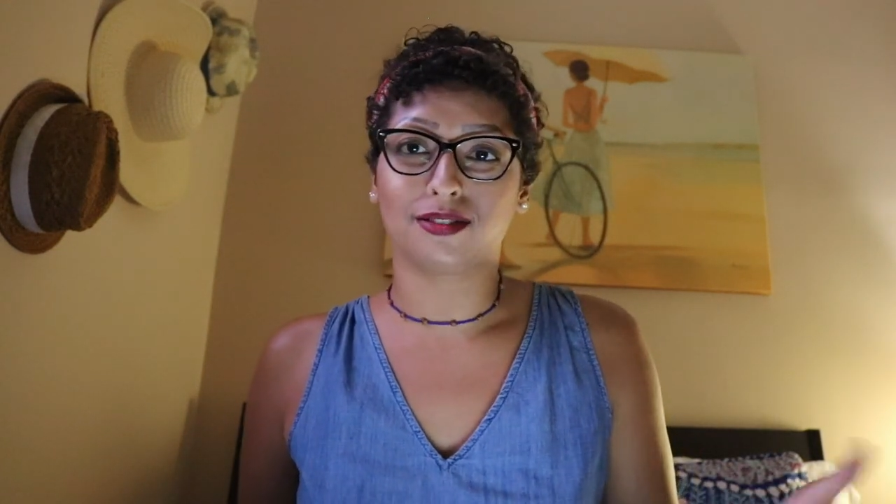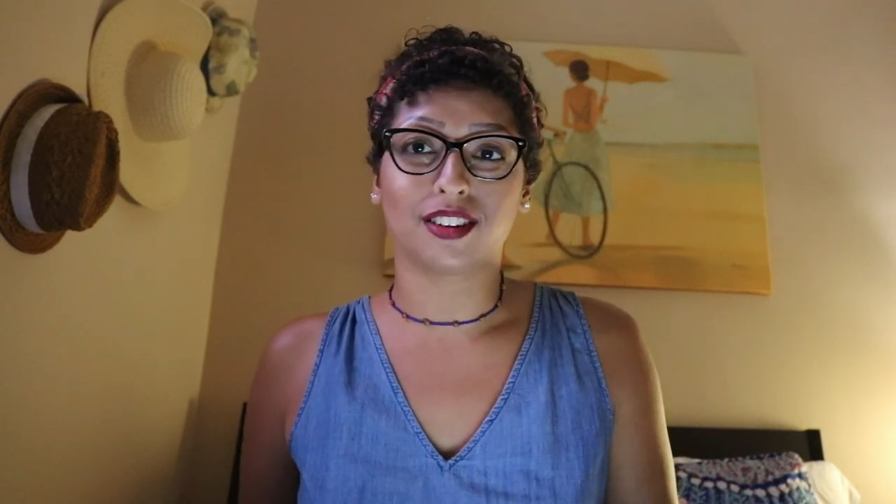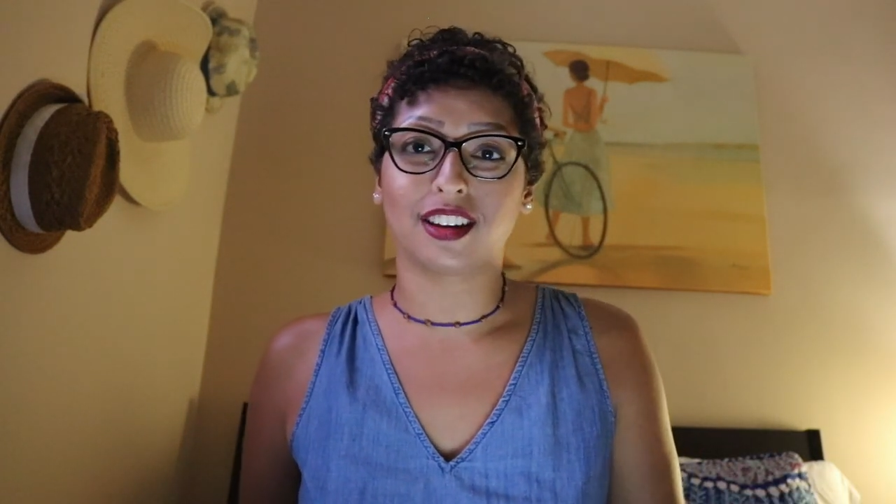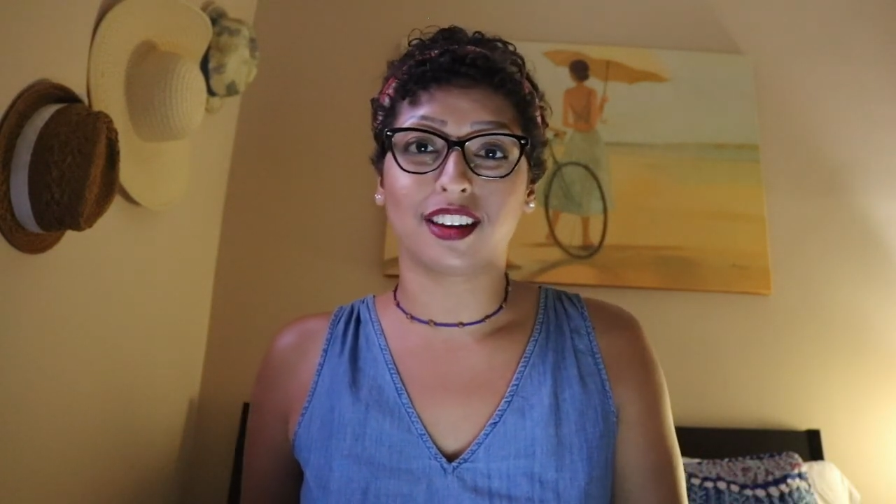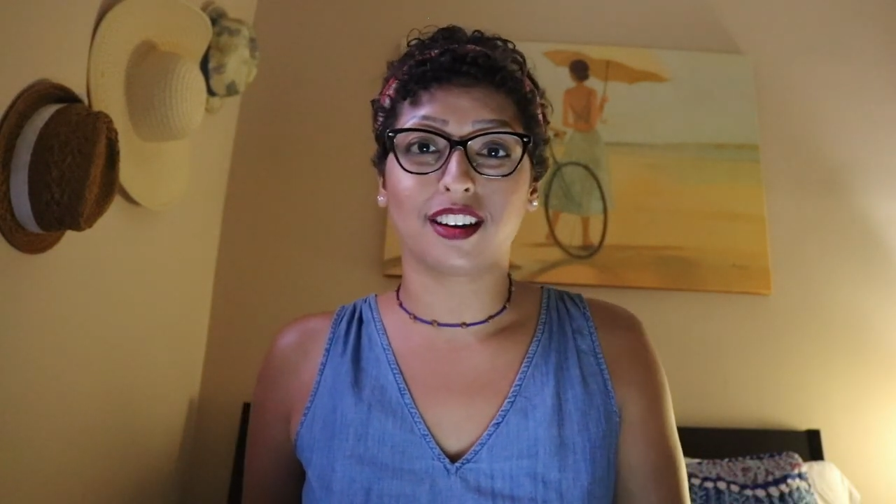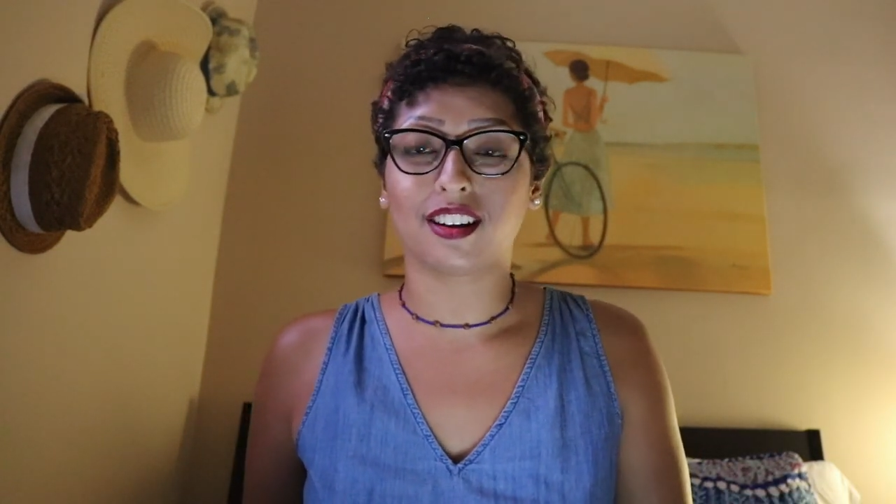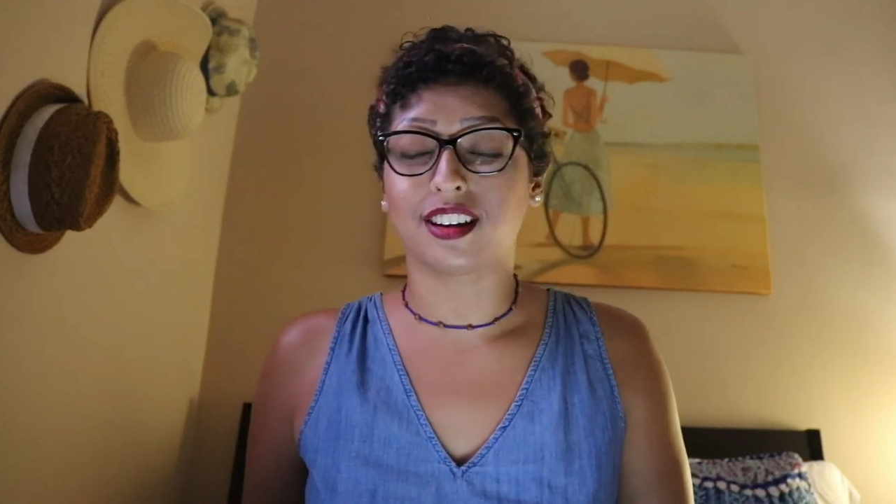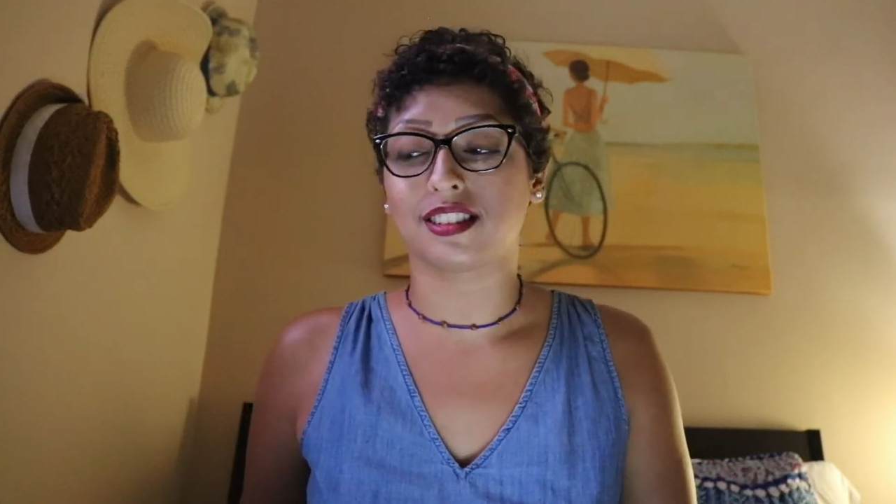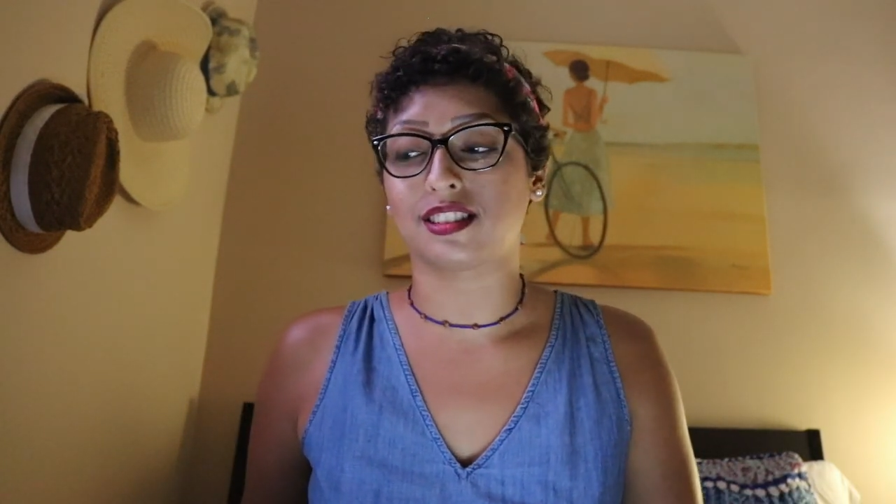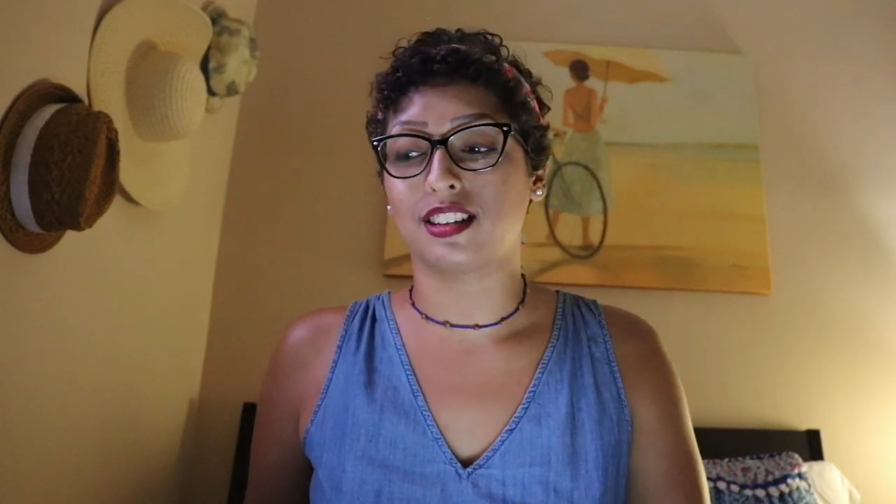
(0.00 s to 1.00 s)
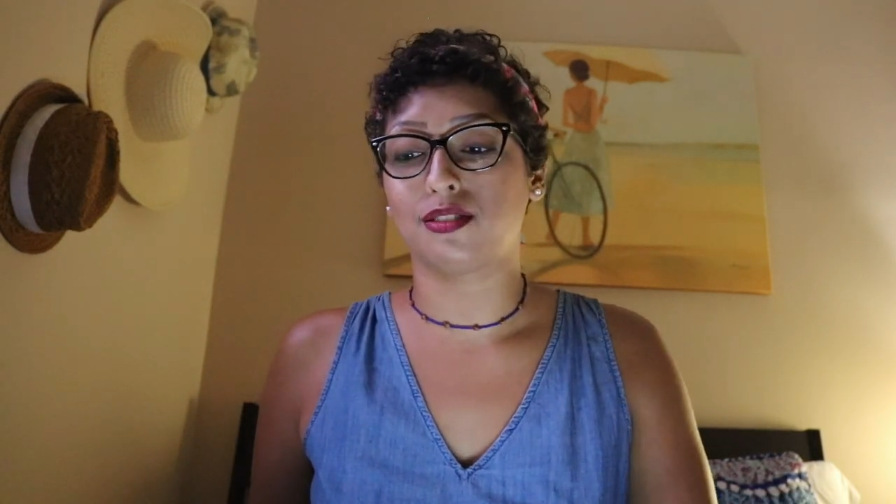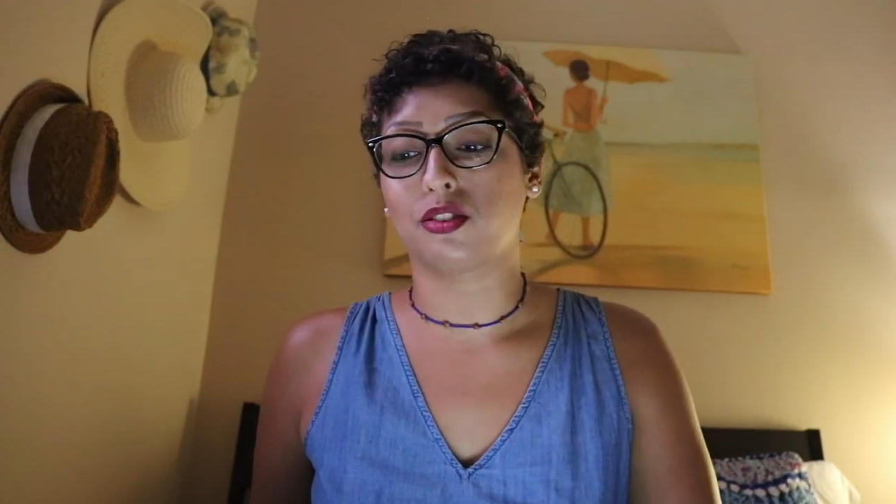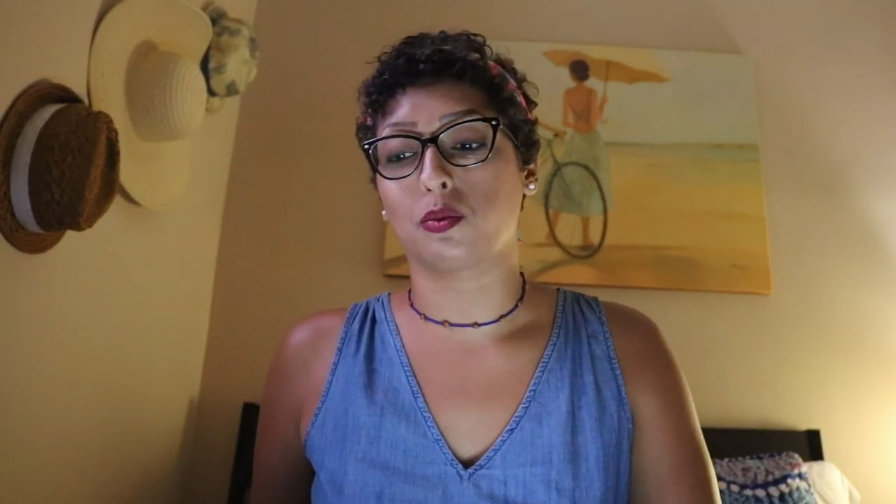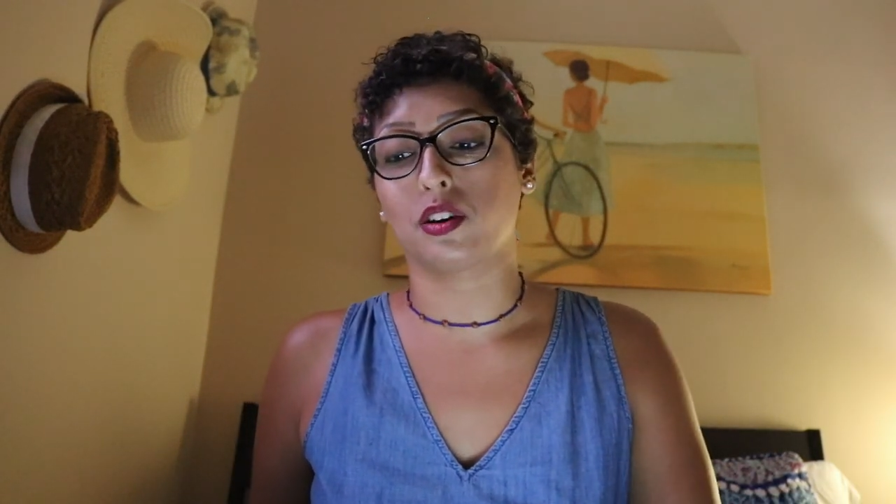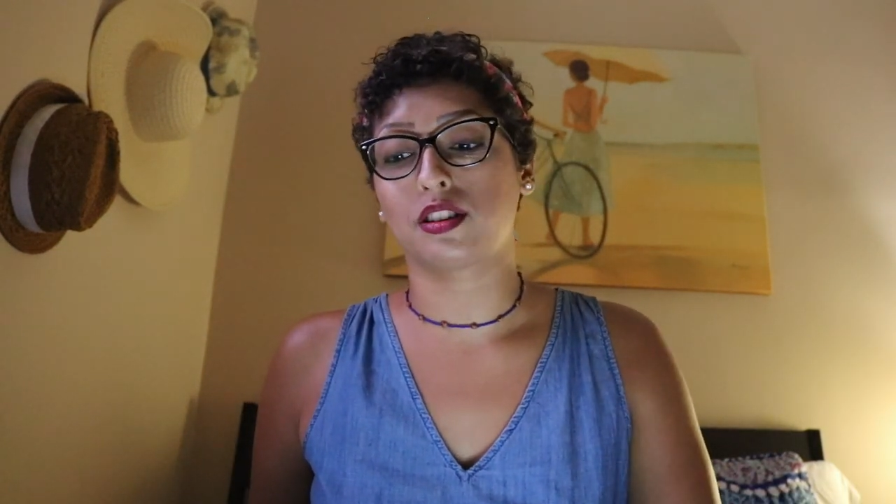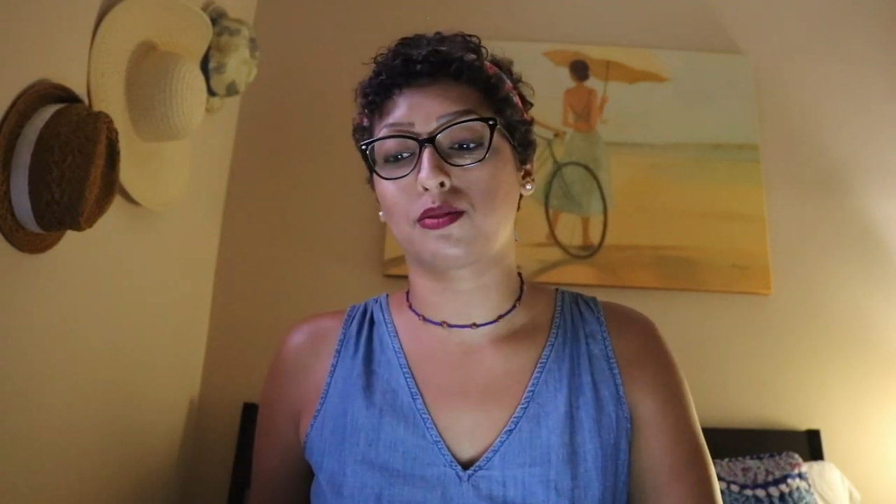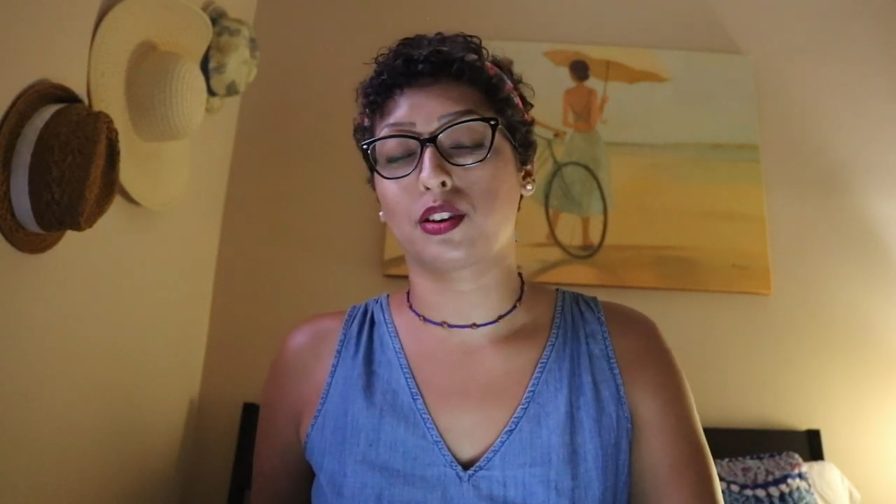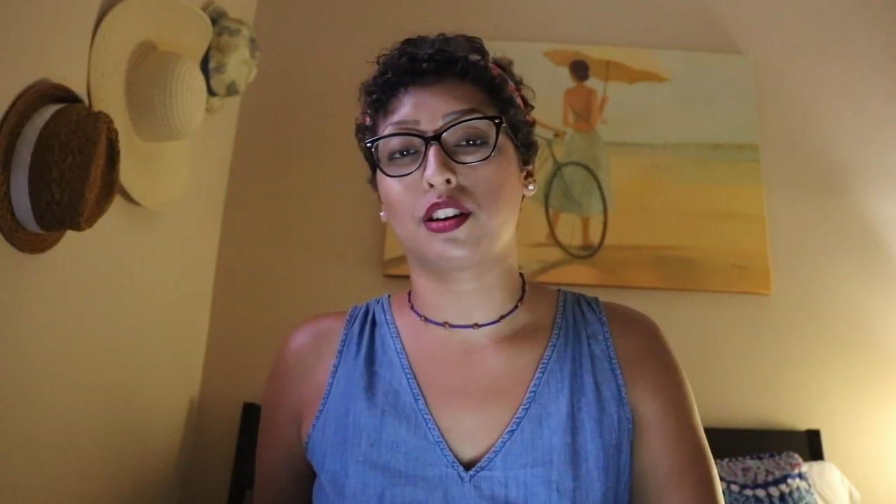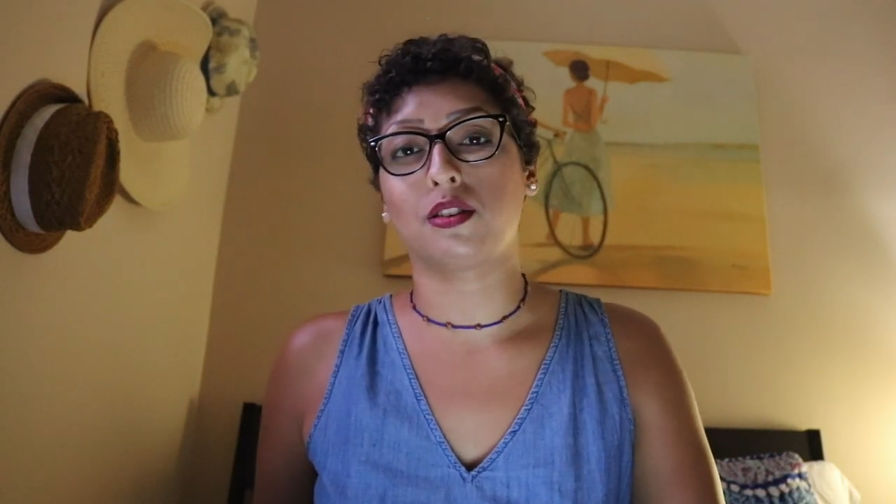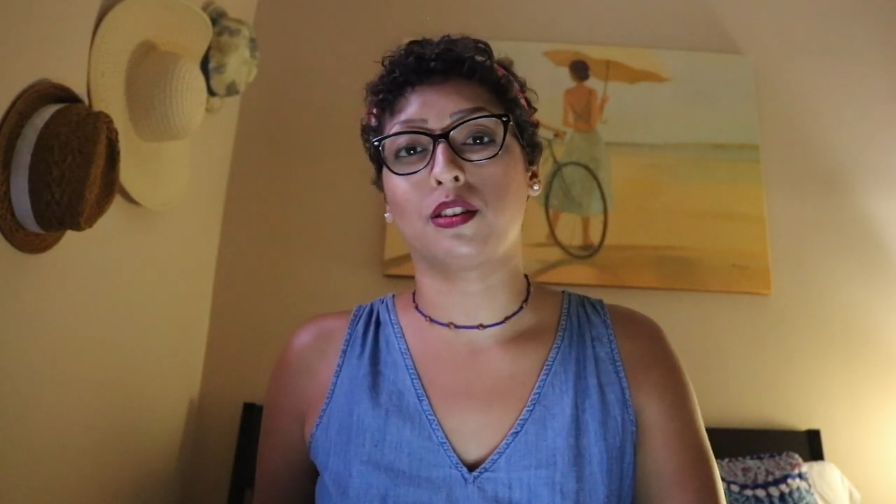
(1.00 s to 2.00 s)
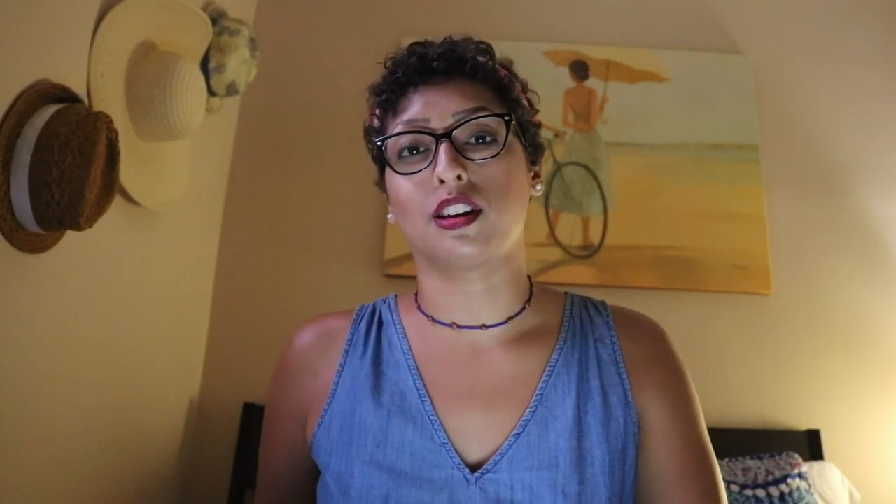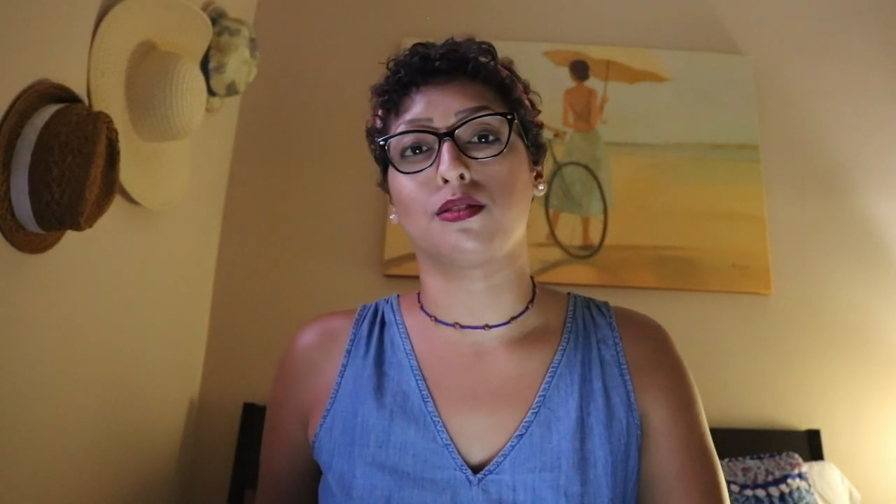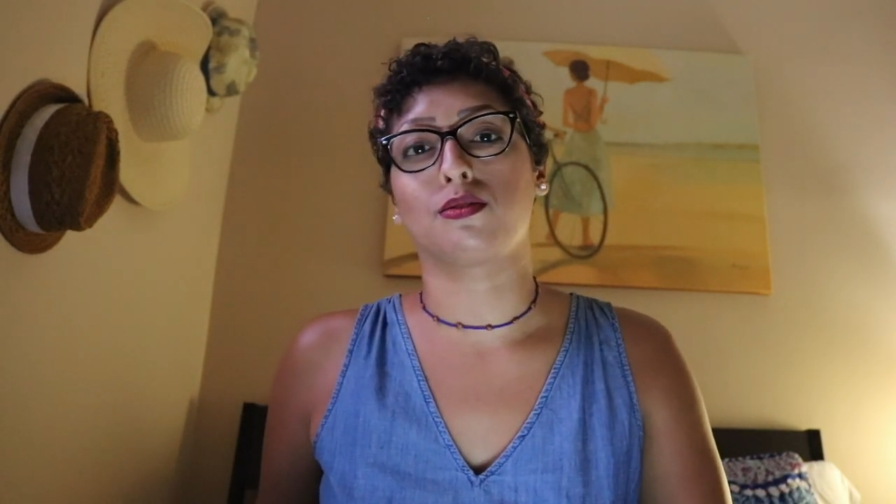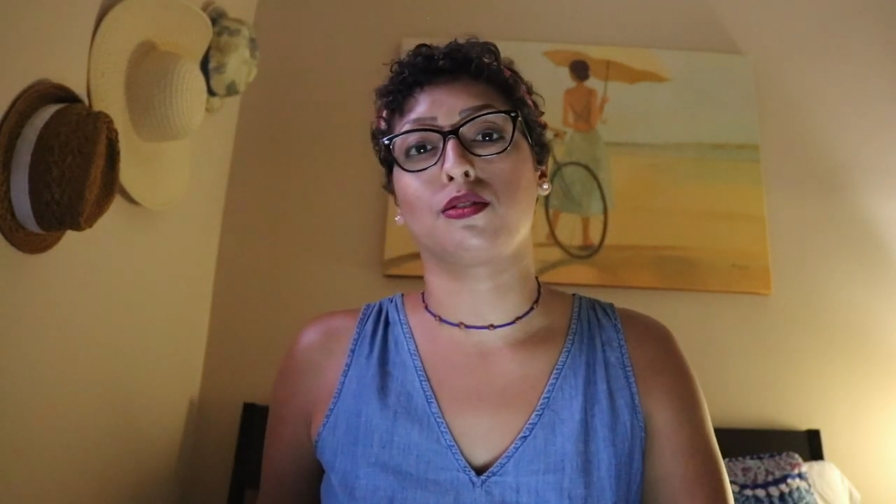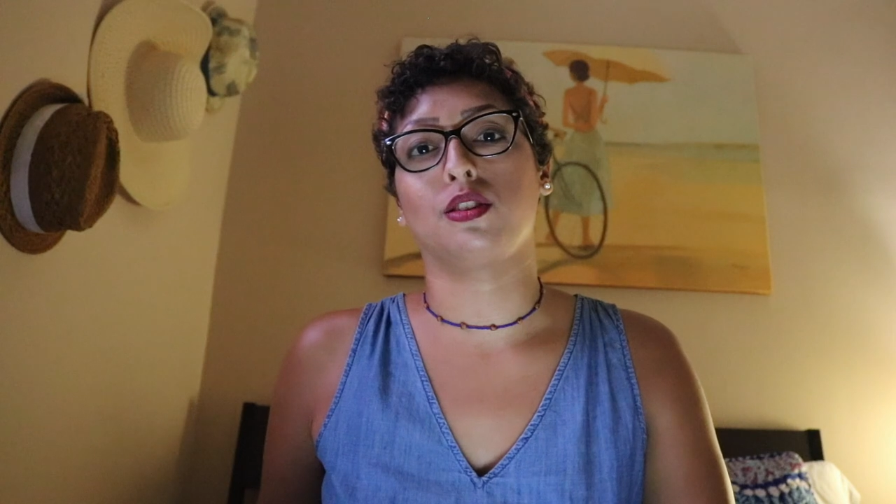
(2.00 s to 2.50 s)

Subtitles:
for a year and see if it works for you and if